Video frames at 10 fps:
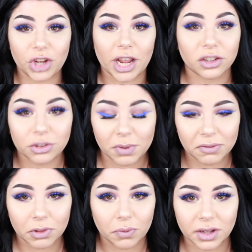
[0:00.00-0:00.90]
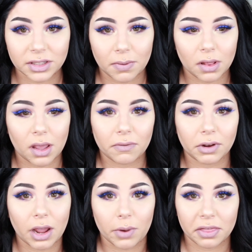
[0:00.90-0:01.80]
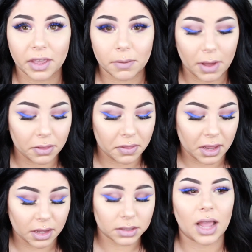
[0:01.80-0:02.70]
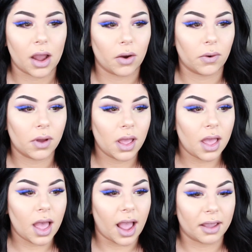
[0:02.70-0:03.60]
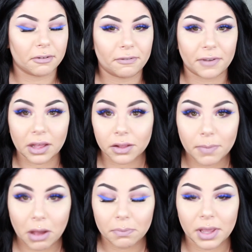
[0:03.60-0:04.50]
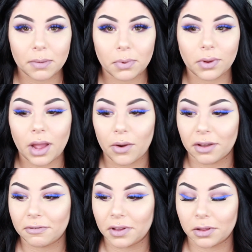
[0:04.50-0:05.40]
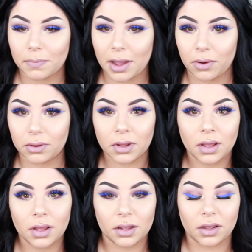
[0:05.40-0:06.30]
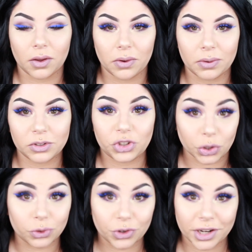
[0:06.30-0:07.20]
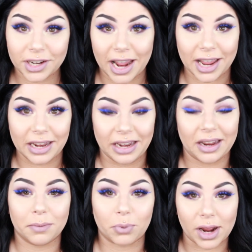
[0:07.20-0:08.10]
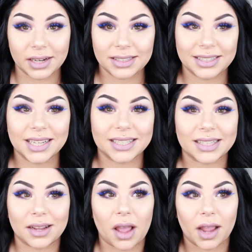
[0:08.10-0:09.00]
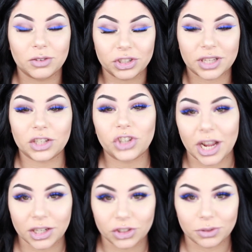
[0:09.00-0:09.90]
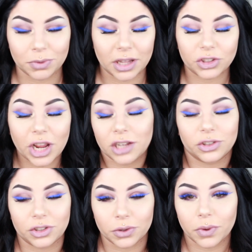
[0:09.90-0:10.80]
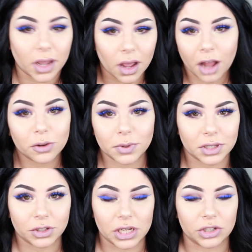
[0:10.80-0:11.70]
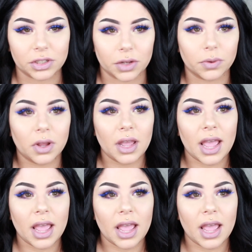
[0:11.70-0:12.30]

changed me for the rest of my life on how I think about things, how I feel about people, how I feel about, you know, children and pregnancies. Like it changes you. It 100% changes you.